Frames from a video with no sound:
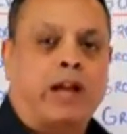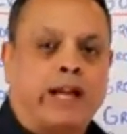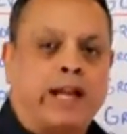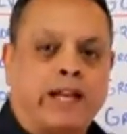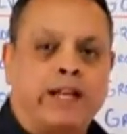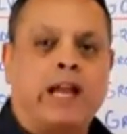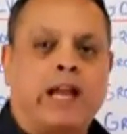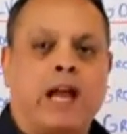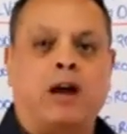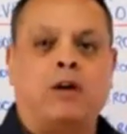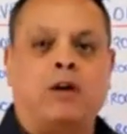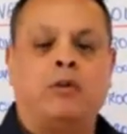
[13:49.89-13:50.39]

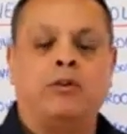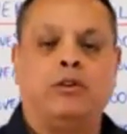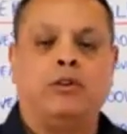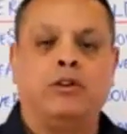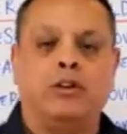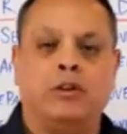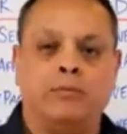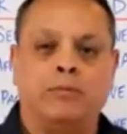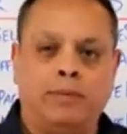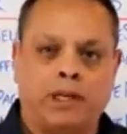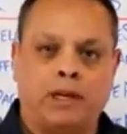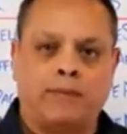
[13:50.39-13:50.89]
Right now,
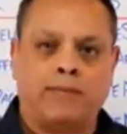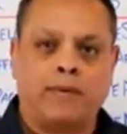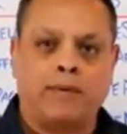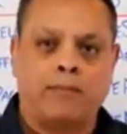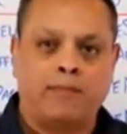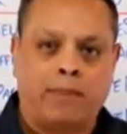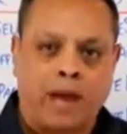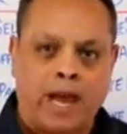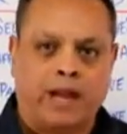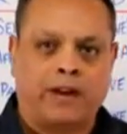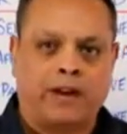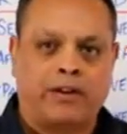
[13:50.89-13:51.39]
you can become
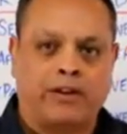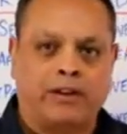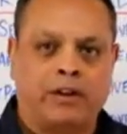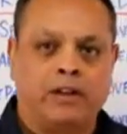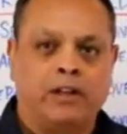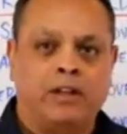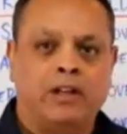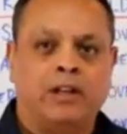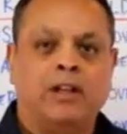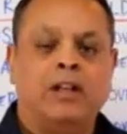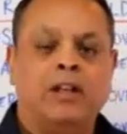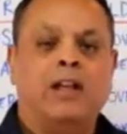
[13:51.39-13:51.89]
a backer,